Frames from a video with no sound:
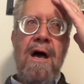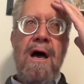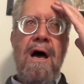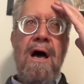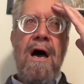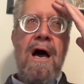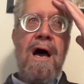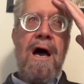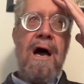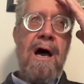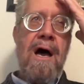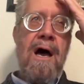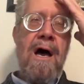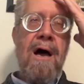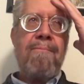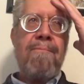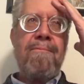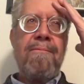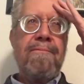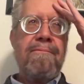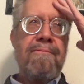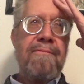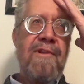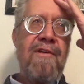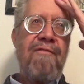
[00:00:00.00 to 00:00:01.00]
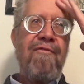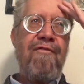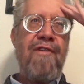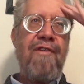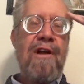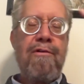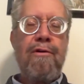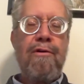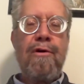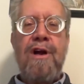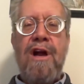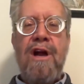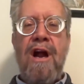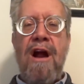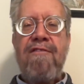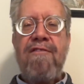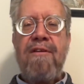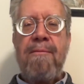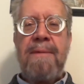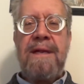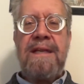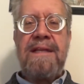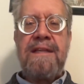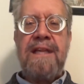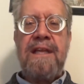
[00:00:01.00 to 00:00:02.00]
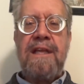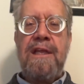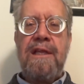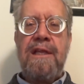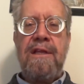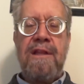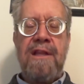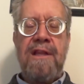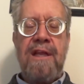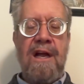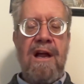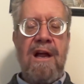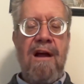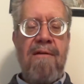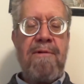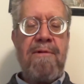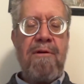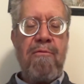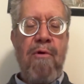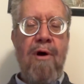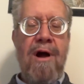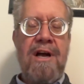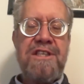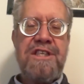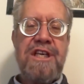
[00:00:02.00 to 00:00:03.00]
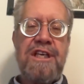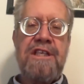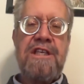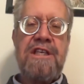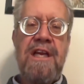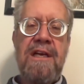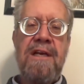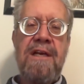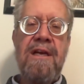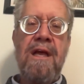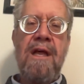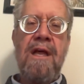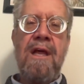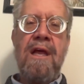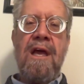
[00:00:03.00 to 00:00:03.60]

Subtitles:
the federal government, the government in Washington,